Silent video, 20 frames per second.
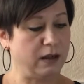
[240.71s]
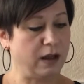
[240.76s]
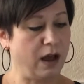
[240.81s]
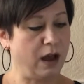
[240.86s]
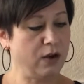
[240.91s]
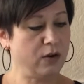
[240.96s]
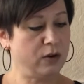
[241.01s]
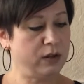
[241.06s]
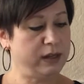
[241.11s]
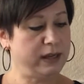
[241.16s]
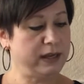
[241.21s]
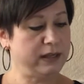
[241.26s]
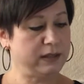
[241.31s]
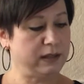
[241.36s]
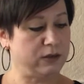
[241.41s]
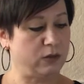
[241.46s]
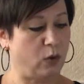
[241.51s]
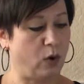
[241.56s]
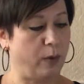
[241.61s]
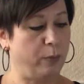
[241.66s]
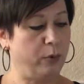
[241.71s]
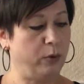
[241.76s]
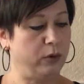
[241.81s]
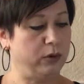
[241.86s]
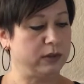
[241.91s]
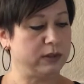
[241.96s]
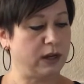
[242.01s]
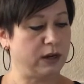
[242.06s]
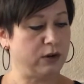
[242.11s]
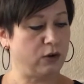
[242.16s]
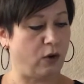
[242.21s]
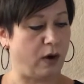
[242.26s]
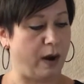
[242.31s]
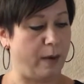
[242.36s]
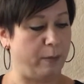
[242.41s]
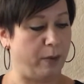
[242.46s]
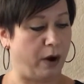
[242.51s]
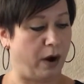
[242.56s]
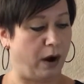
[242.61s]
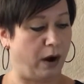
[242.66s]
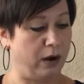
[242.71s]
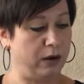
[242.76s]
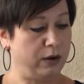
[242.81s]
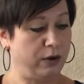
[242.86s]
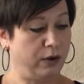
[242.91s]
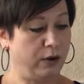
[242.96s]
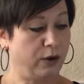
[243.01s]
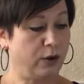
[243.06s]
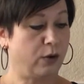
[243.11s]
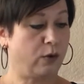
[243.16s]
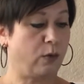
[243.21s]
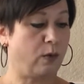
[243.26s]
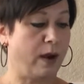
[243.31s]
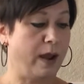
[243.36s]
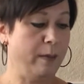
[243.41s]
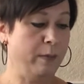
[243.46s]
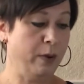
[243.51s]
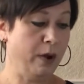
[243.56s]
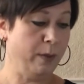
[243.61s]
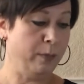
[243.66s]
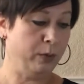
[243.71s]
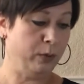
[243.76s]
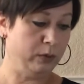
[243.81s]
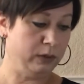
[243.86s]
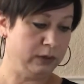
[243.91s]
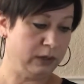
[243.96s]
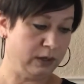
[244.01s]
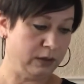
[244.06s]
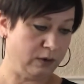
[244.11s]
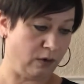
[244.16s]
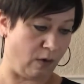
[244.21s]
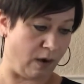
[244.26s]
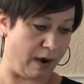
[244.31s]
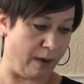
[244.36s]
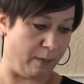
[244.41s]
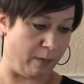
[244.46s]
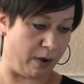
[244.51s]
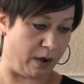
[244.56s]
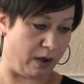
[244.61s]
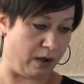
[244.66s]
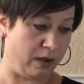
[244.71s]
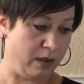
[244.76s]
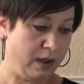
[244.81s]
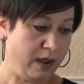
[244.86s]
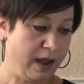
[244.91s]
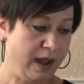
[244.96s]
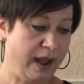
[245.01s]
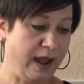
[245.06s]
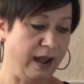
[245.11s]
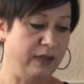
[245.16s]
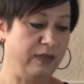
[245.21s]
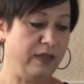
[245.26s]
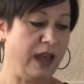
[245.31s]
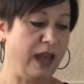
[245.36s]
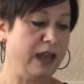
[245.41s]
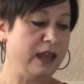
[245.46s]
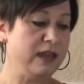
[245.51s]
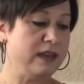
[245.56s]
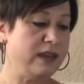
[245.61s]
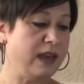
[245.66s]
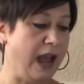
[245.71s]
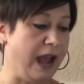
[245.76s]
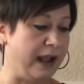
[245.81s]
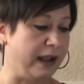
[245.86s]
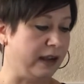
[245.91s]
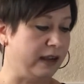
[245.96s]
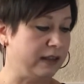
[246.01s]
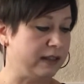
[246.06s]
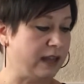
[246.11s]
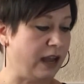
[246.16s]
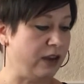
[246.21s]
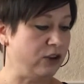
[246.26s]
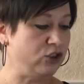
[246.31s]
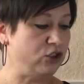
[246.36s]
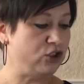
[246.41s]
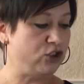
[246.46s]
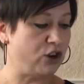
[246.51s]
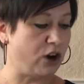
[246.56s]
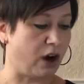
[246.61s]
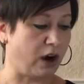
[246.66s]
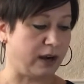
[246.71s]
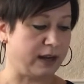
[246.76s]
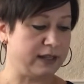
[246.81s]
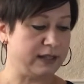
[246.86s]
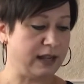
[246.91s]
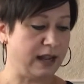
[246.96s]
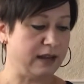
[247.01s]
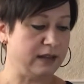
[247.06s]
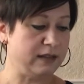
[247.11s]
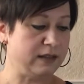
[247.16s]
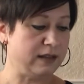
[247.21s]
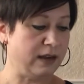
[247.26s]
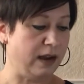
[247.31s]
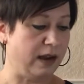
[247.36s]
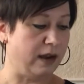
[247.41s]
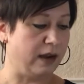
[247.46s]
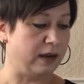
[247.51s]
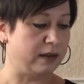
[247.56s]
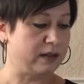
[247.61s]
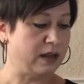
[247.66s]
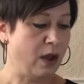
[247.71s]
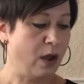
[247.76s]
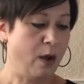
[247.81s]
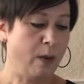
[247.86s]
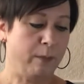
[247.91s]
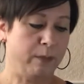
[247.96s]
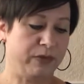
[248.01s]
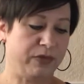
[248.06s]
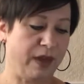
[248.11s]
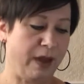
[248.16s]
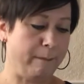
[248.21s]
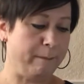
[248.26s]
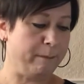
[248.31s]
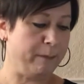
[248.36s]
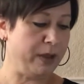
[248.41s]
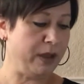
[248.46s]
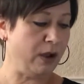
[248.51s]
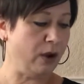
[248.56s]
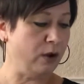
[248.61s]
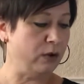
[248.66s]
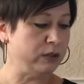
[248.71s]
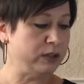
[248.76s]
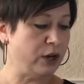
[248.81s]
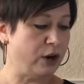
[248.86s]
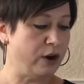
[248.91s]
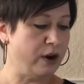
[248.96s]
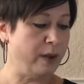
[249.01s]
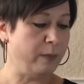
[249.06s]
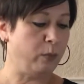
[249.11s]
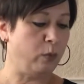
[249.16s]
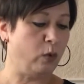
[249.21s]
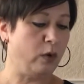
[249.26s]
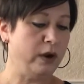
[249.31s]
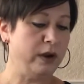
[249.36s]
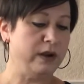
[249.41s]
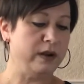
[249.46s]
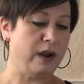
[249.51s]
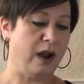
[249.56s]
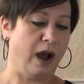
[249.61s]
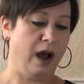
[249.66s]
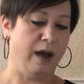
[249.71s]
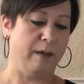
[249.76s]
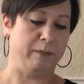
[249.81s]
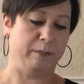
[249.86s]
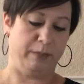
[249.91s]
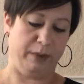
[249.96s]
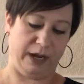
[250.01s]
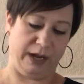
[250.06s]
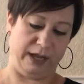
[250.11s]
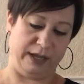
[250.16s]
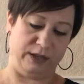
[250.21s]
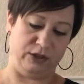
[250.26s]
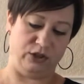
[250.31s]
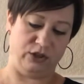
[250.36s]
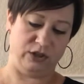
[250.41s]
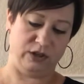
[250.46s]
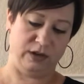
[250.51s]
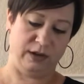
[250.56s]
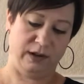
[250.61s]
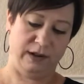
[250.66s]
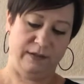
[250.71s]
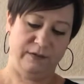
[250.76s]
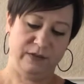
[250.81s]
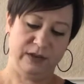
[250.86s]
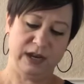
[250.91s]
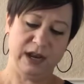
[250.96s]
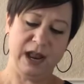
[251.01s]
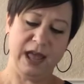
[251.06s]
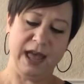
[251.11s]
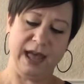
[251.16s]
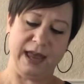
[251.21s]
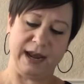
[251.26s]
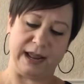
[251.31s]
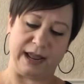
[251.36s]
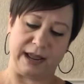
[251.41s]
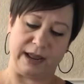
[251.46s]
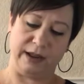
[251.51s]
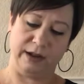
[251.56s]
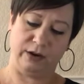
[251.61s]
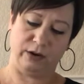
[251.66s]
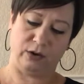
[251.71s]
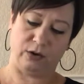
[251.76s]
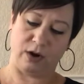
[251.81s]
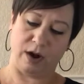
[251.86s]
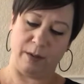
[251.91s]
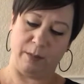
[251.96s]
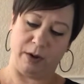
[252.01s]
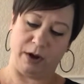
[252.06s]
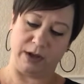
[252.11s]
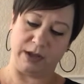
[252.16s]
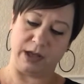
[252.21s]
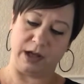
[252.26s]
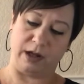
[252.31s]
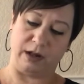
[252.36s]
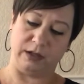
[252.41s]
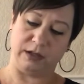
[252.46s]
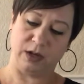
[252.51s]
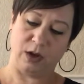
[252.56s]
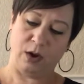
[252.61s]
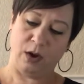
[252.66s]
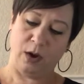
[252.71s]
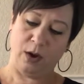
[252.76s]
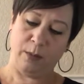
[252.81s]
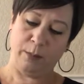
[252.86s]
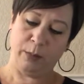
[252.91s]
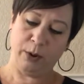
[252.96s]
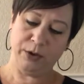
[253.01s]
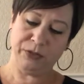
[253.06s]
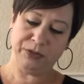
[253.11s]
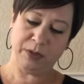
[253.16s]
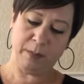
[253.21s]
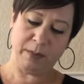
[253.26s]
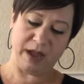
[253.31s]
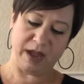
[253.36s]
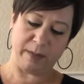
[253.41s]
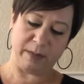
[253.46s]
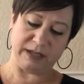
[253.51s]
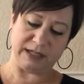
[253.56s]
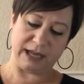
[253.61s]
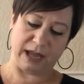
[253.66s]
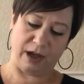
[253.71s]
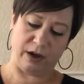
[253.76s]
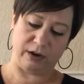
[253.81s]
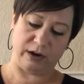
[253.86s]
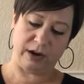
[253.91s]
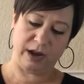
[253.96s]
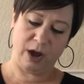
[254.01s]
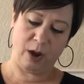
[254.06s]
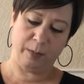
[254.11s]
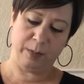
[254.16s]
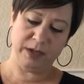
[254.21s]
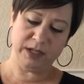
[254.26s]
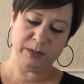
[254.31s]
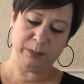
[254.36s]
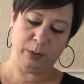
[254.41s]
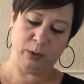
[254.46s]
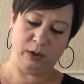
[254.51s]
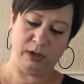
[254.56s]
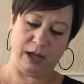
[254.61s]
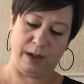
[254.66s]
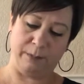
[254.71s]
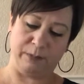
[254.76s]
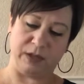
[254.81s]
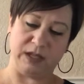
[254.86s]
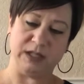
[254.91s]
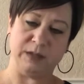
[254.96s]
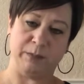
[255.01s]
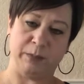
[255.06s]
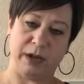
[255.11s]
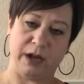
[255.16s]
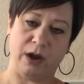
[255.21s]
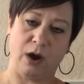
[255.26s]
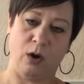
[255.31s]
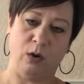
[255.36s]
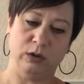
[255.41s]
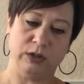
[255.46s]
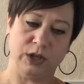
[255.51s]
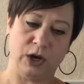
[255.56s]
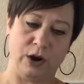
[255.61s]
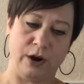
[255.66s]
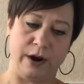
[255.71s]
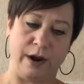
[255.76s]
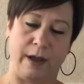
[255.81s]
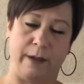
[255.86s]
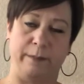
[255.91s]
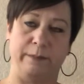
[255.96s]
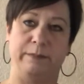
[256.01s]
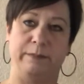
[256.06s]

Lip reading: Uncle Isidore pulled on Grandpa, Grandpa pulled on Grandma, and they yanked and jerked and tugged, but that big old turnip would not budge. "Nettie," Grandma yelled, "put the baby down and help us pull up this big old turnip."